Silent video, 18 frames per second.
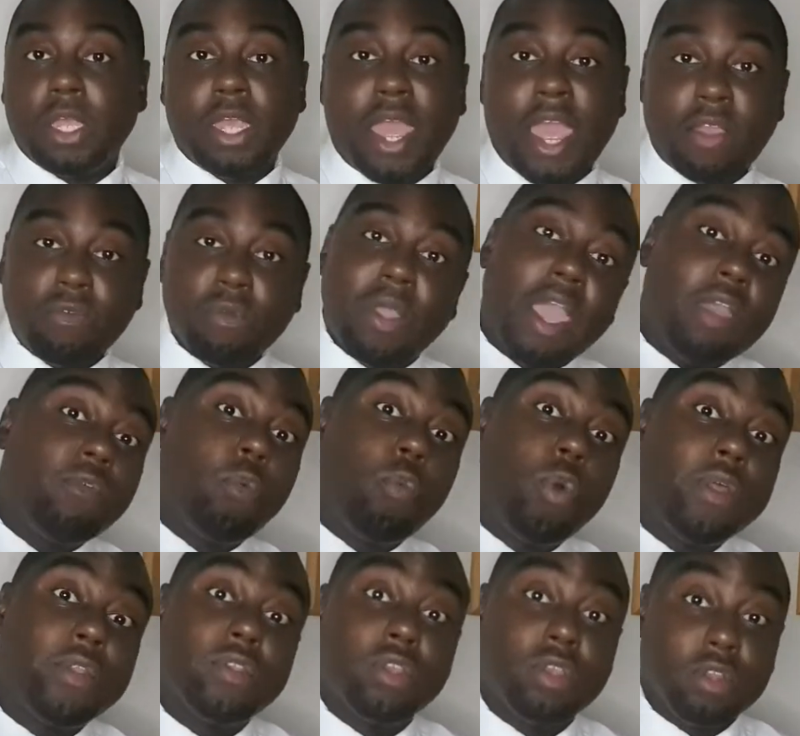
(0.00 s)
Have you ever
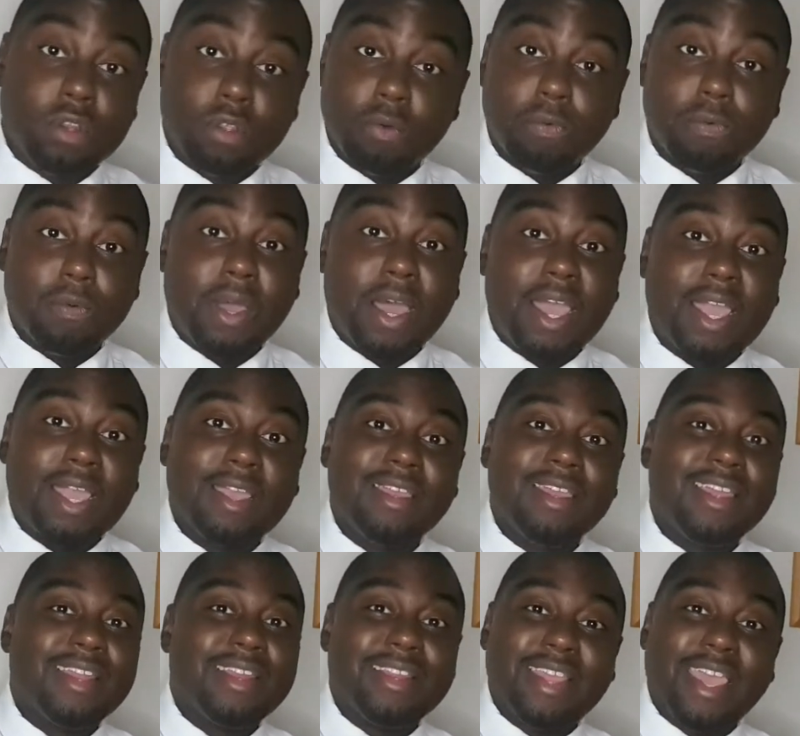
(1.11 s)
wondered why
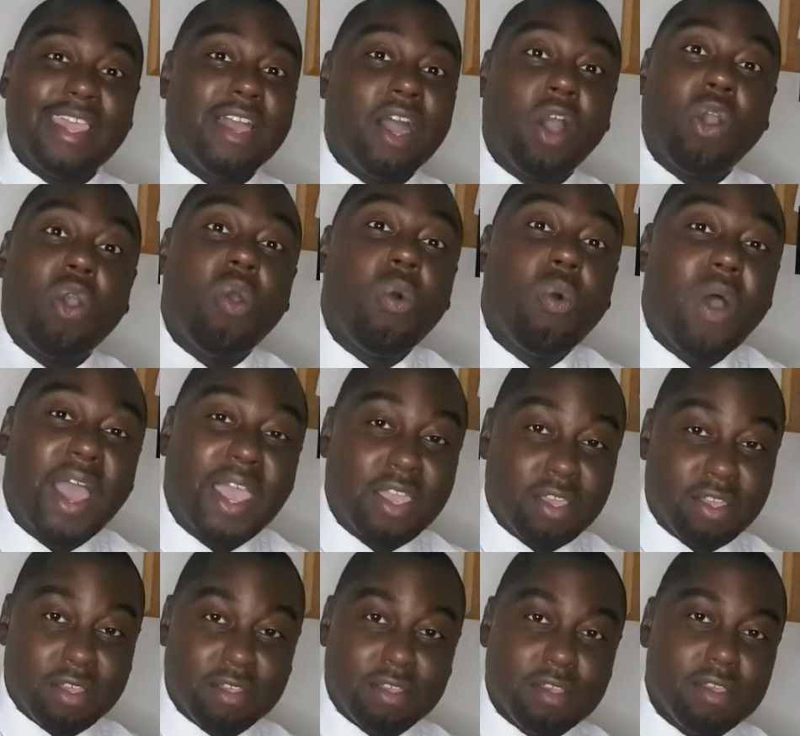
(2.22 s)
they are
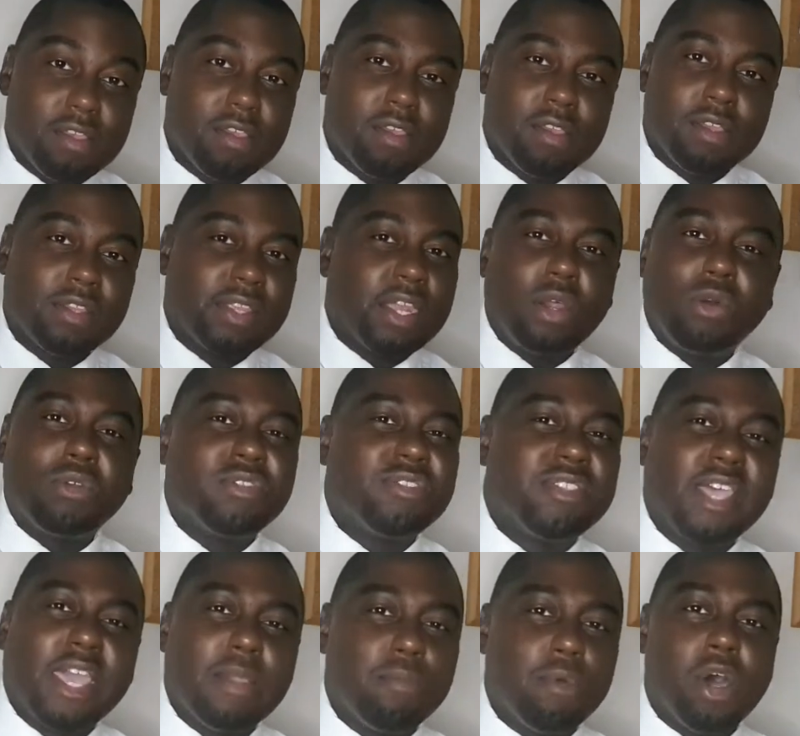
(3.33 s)
quiet? They don't
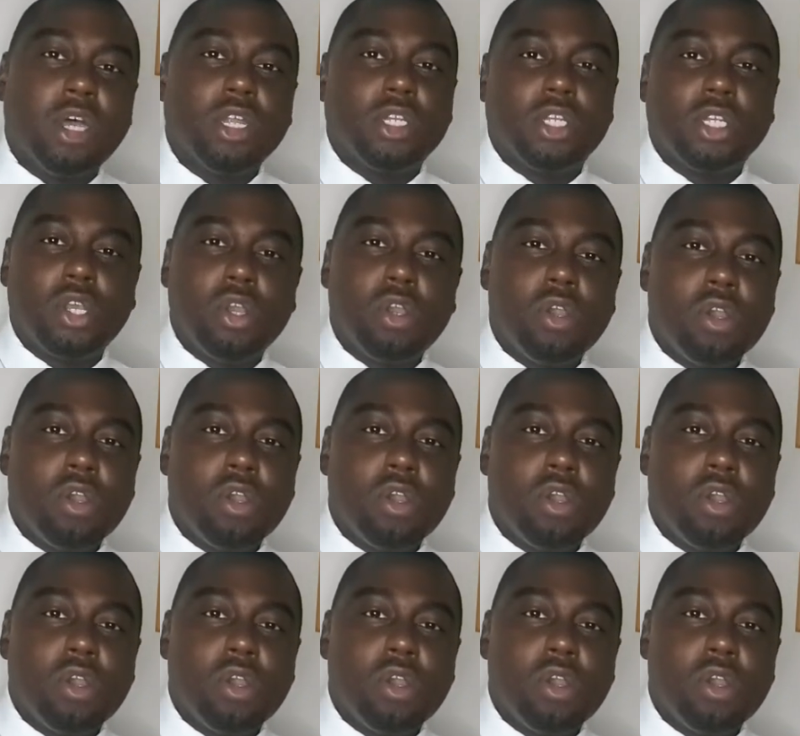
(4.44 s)
say much.